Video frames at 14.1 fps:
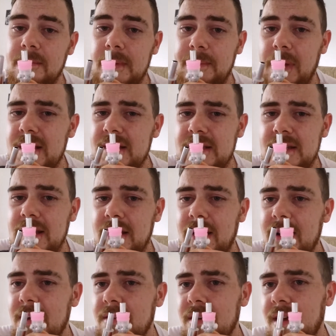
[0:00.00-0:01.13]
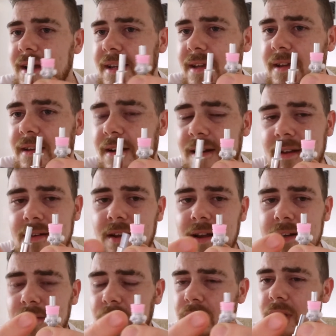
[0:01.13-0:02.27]
Personally, I don't like it. I don't
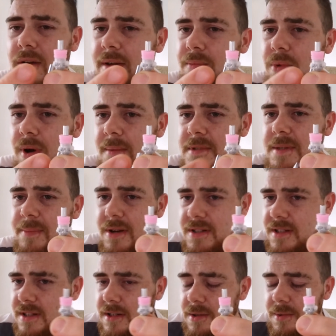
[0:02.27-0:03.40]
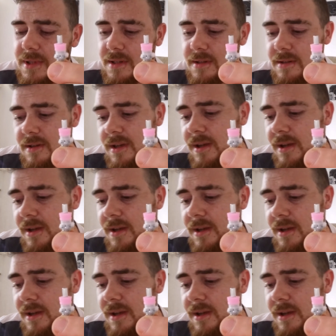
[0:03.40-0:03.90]
like not knowing what I'm supposed to do with it.